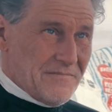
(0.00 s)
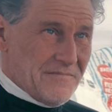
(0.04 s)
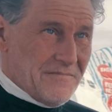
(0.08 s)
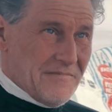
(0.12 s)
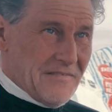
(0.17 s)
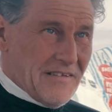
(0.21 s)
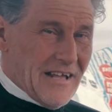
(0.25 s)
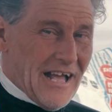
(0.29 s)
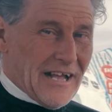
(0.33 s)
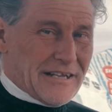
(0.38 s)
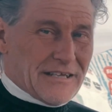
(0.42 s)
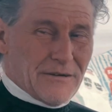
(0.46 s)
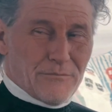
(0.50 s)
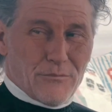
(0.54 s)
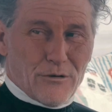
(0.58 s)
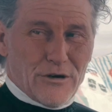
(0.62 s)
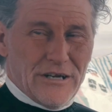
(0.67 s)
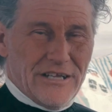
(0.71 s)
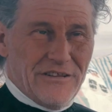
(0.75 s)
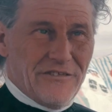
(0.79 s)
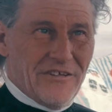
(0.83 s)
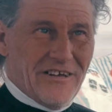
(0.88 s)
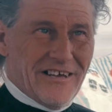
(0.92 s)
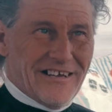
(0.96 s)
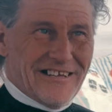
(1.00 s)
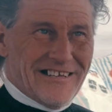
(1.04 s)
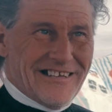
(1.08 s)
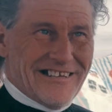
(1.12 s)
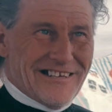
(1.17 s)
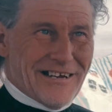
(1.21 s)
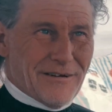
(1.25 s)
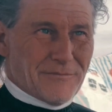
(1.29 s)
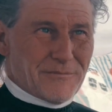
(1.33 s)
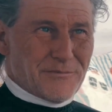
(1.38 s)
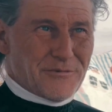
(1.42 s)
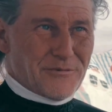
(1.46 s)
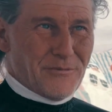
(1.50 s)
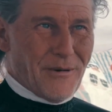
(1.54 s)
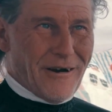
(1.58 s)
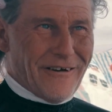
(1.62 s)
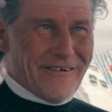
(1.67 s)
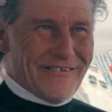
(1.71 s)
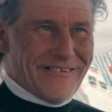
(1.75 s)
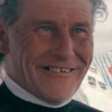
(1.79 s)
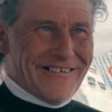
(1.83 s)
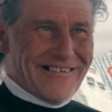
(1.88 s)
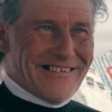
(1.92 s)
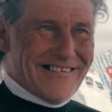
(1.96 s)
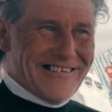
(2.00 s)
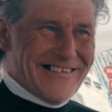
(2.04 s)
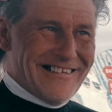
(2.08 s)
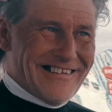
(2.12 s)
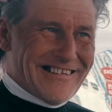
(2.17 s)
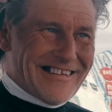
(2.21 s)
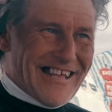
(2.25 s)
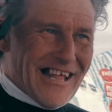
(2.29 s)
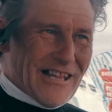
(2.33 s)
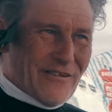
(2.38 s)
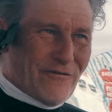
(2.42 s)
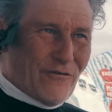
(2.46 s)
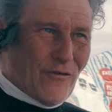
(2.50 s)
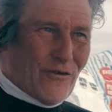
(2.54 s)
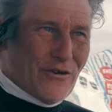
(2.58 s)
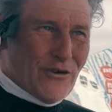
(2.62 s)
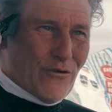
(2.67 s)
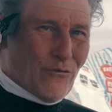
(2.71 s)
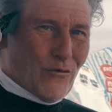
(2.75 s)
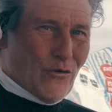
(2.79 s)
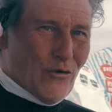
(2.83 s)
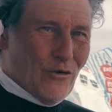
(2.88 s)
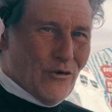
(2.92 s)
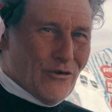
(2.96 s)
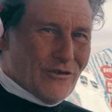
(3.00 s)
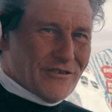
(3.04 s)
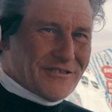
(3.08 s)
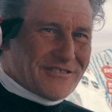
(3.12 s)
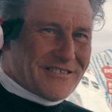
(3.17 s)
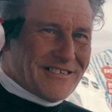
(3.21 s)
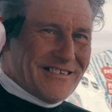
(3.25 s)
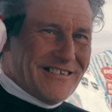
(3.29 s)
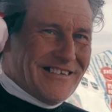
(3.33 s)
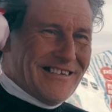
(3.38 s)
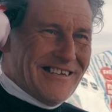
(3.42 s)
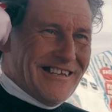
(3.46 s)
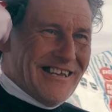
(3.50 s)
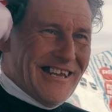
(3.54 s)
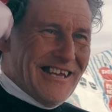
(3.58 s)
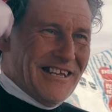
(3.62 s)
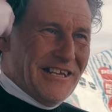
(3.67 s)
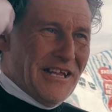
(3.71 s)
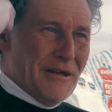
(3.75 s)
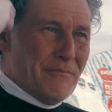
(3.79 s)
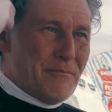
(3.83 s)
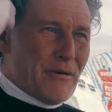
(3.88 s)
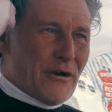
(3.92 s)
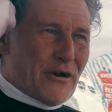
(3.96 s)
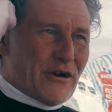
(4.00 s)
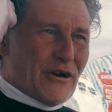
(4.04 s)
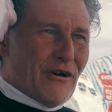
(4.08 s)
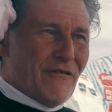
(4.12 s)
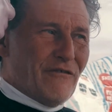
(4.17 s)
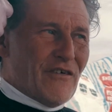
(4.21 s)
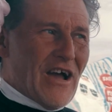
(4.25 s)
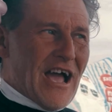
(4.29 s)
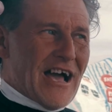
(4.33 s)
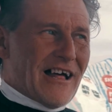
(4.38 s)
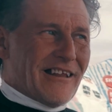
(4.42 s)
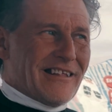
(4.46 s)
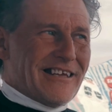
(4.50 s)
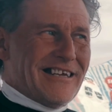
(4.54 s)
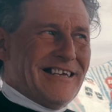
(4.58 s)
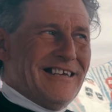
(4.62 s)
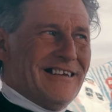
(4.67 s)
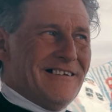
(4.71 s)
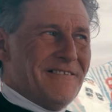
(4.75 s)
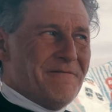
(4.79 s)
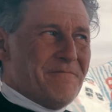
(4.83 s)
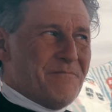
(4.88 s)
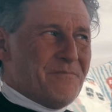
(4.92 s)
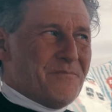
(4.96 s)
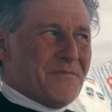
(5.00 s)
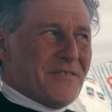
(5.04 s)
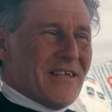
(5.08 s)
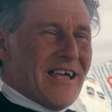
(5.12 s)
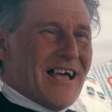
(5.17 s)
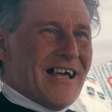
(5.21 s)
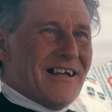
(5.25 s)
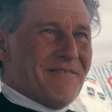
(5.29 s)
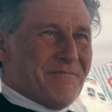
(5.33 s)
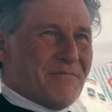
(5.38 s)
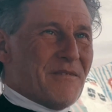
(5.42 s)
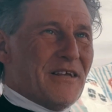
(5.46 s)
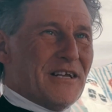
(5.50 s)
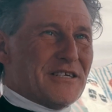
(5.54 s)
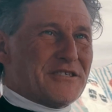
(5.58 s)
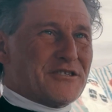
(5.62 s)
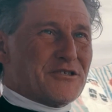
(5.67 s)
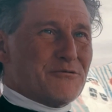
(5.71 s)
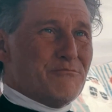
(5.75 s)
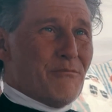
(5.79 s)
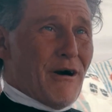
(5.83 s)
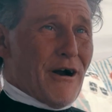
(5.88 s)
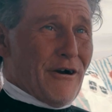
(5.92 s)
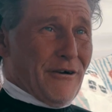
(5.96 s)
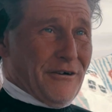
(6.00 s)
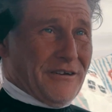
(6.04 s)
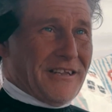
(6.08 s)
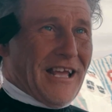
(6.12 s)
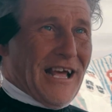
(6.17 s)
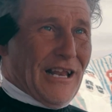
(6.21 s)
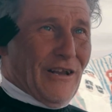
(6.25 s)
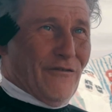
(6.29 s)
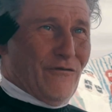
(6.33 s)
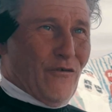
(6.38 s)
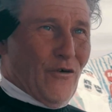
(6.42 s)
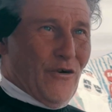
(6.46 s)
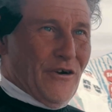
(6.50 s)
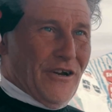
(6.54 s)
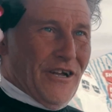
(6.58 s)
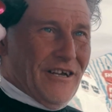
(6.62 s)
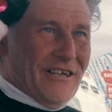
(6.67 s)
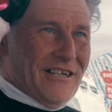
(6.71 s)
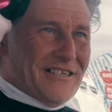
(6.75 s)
I can breathe, and I'm smart. California rules. In the Imperial Valley is smart California.